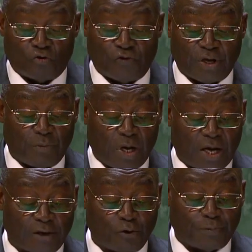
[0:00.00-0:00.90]
In the
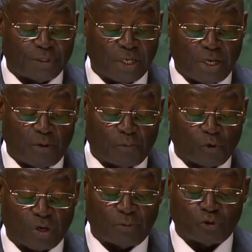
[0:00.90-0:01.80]
same
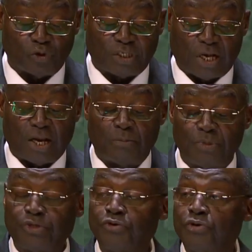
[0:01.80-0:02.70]
vein, the
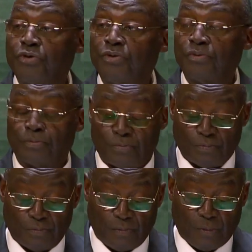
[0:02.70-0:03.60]
government adopted
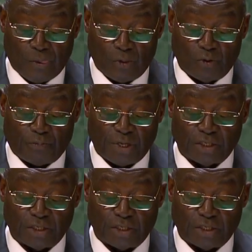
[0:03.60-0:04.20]
an ambitious